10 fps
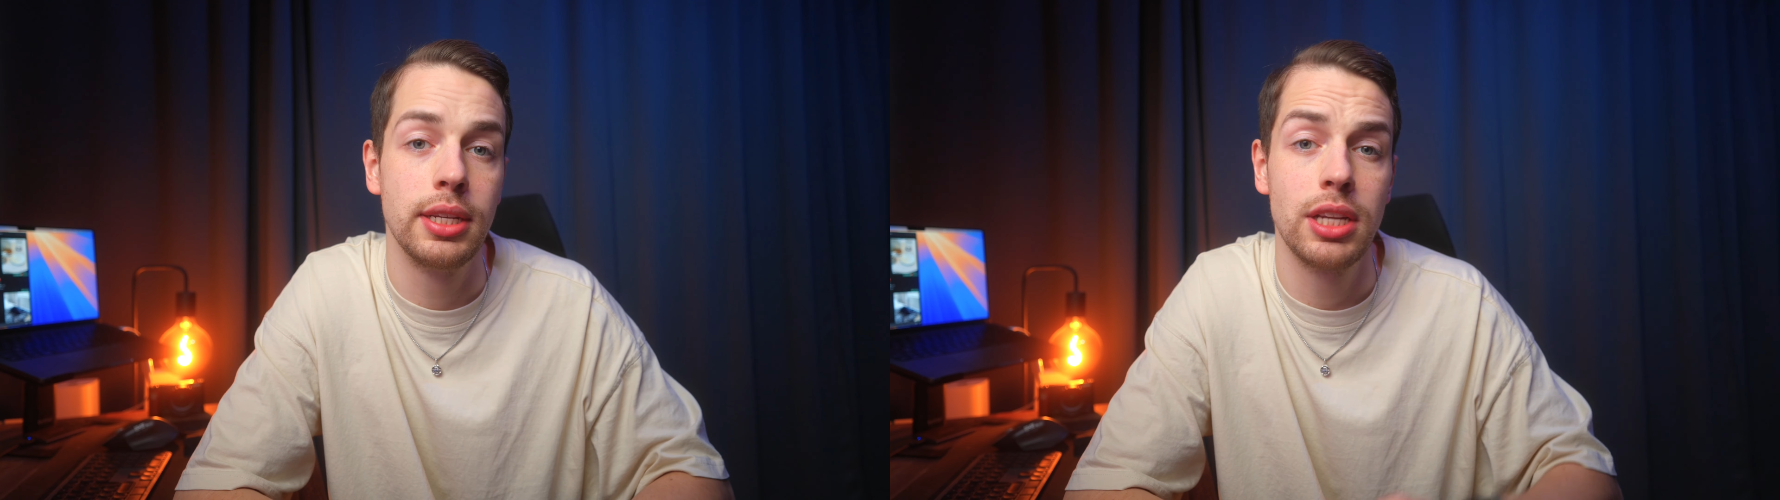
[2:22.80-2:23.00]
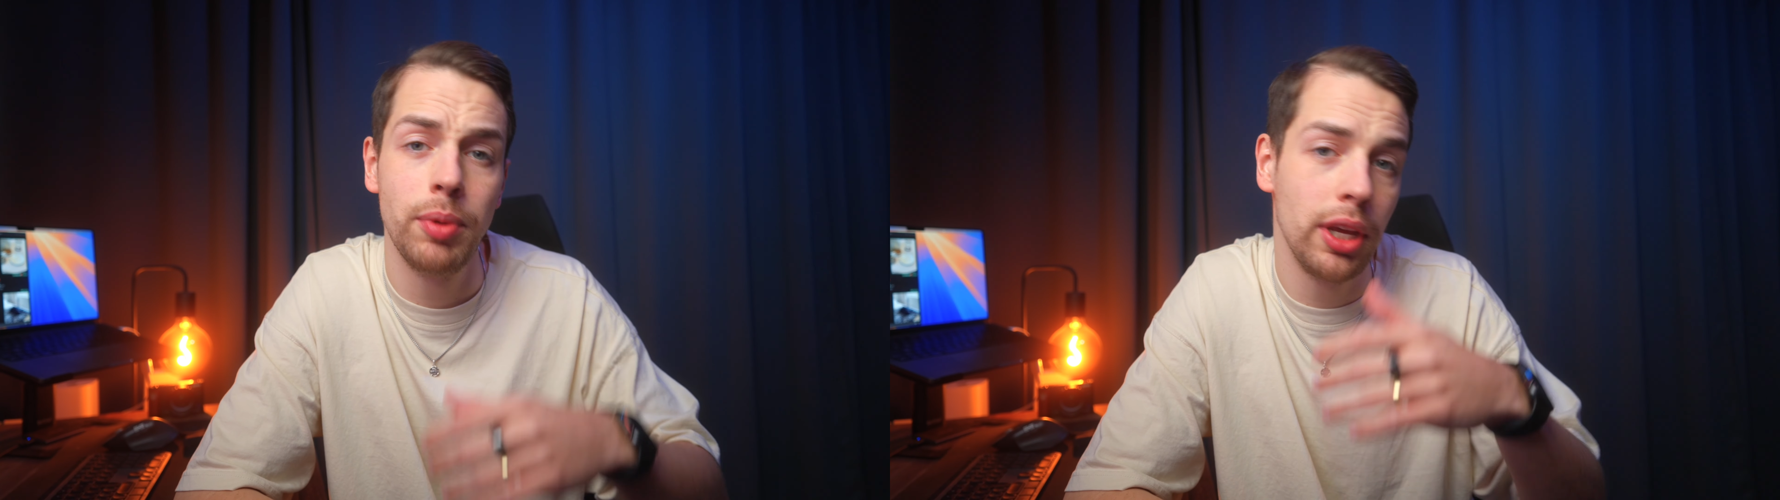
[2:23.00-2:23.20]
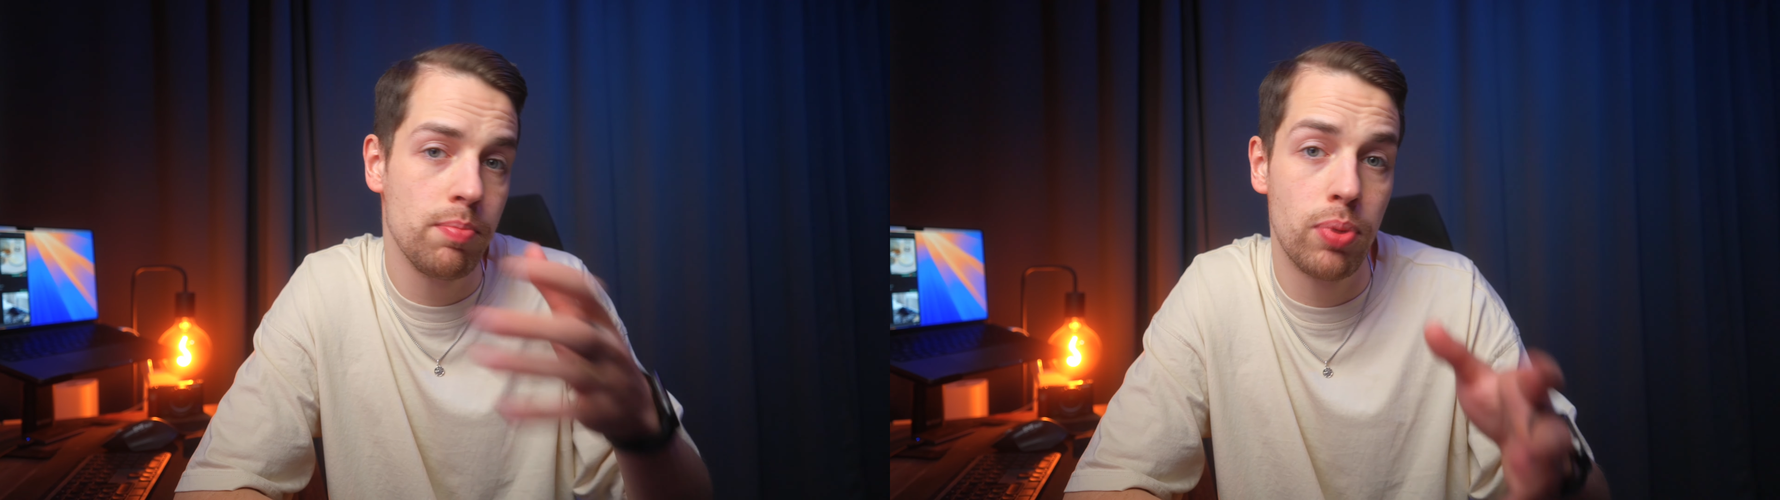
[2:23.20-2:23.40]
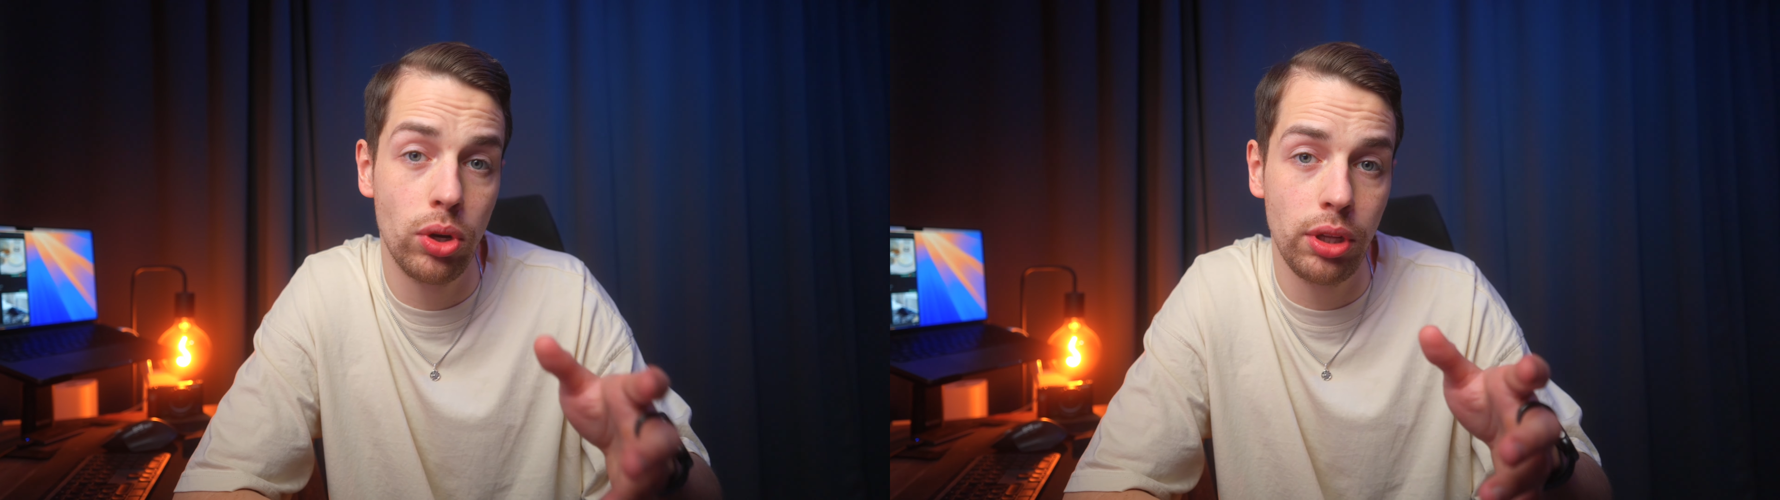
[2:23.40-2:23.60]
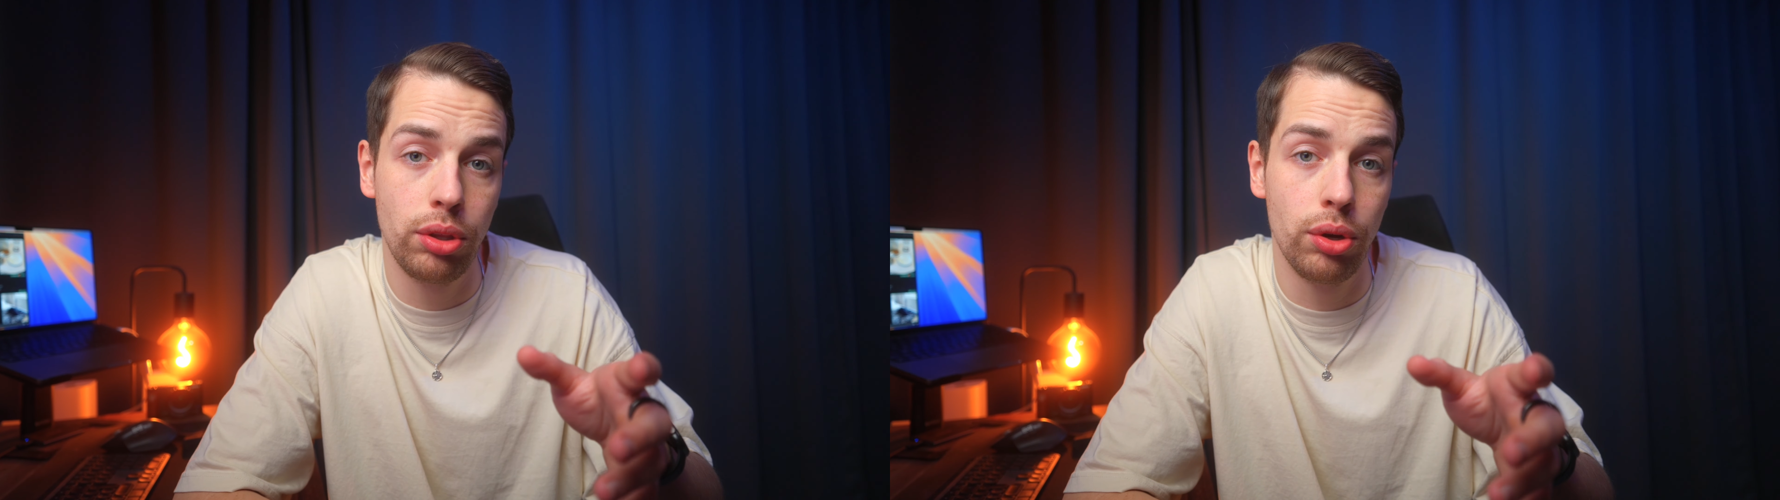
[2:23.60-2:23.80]
And something
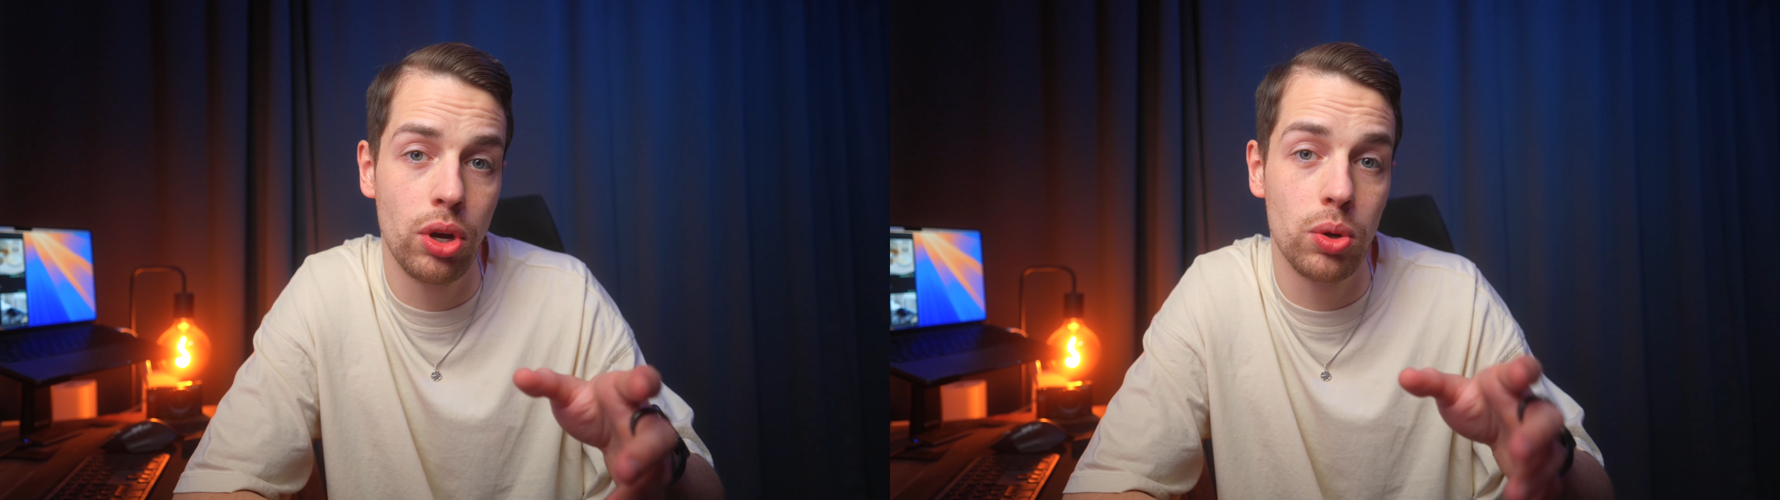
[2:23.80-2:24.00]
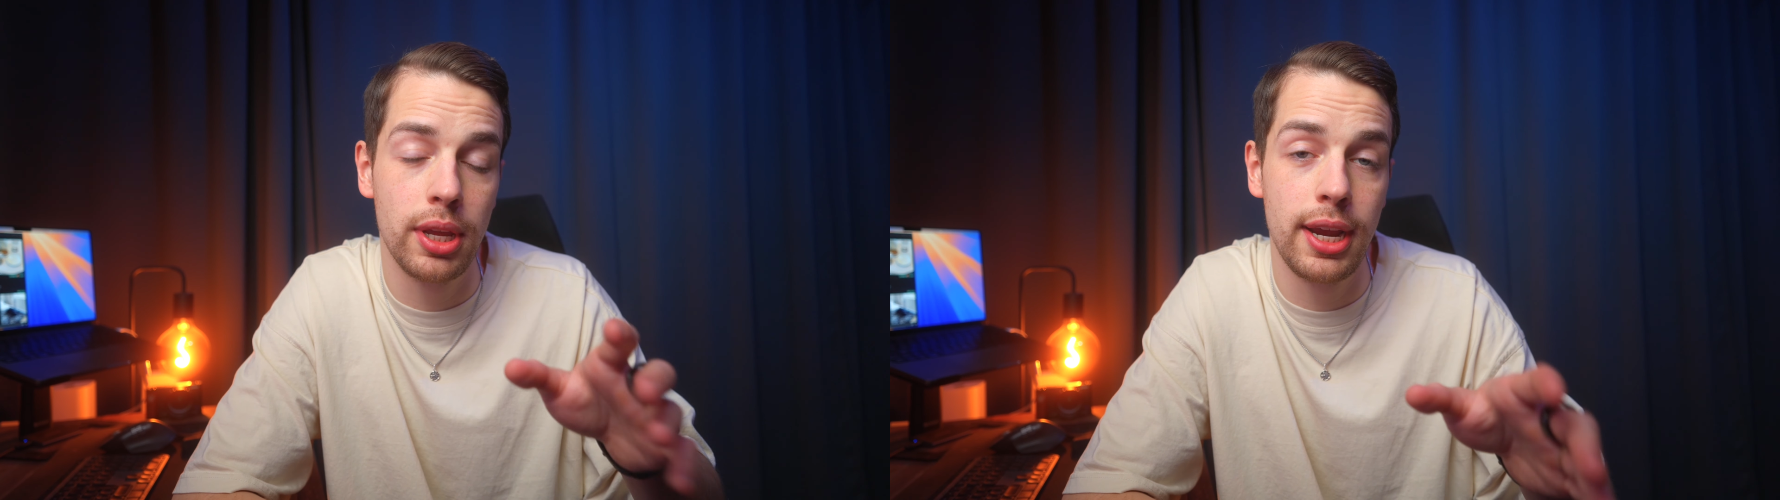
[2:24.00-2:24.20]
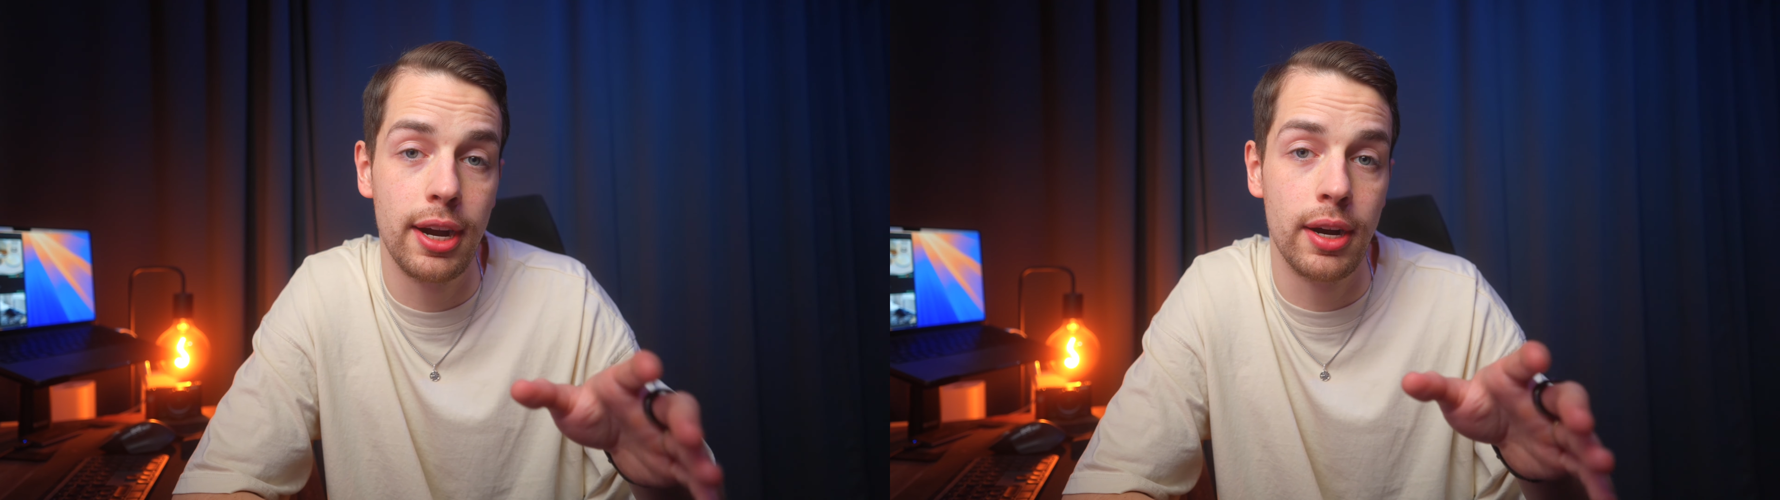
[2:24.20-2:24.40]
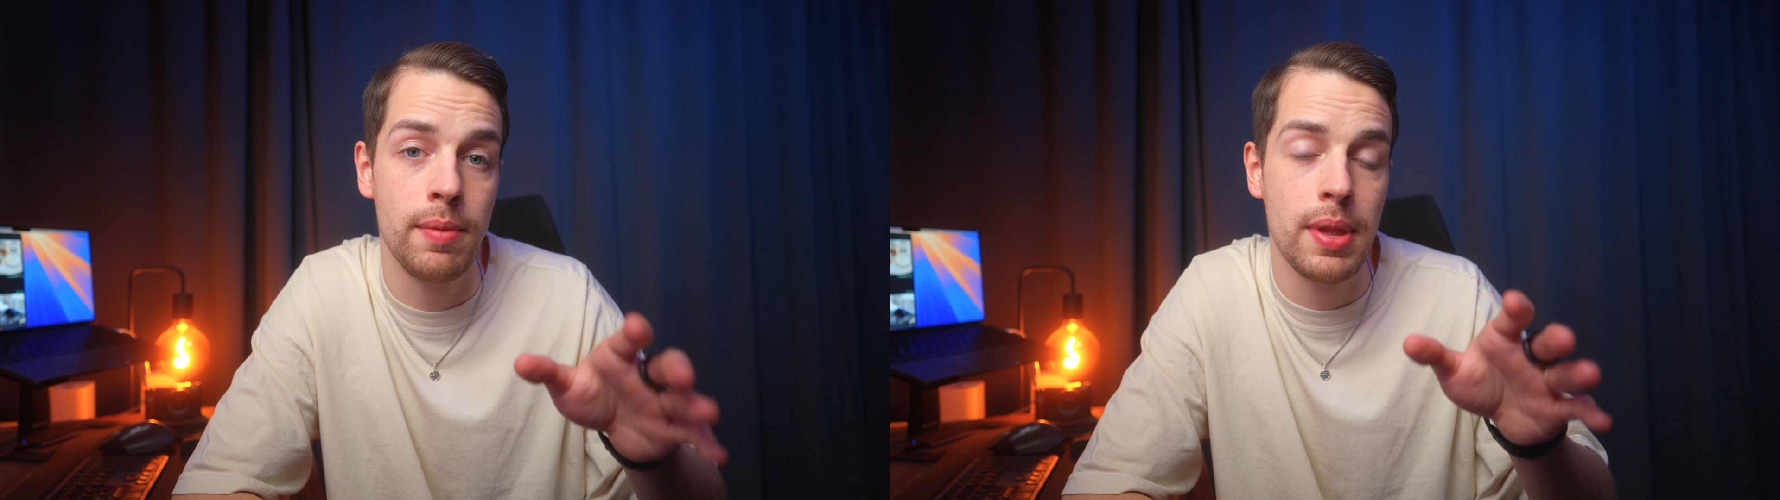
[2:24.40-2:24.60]
important to note here